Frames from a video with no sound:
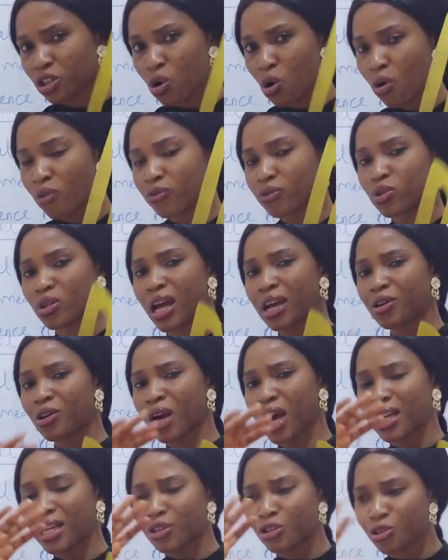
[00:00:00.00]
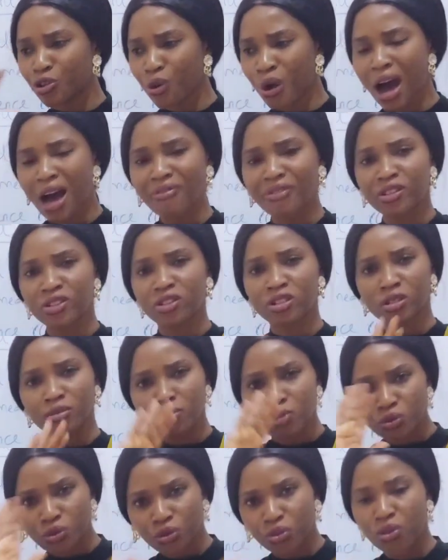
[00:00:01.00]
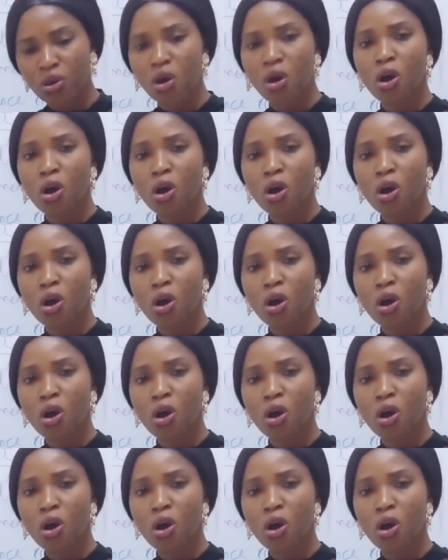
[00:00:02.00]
curve so that you can, you know, have a smooth